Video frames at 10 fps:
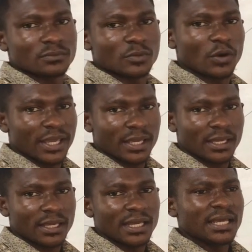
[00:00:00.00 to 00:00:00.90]
Okay.
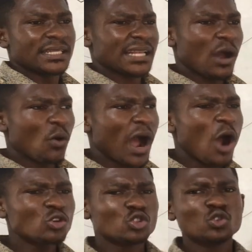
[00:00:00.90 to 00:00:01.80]
Now,
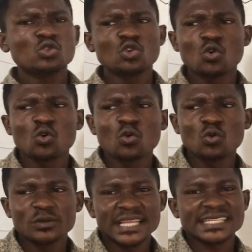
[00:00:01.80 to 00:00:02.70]
how do you know
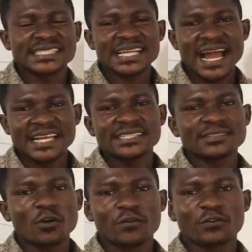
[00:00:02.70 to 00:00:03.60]
the
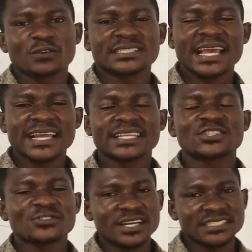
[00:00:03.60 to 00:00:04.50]
size of your cyclic
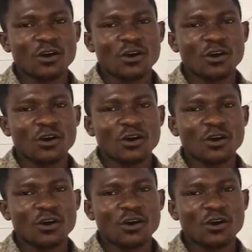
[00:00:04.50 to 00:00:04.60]
structure,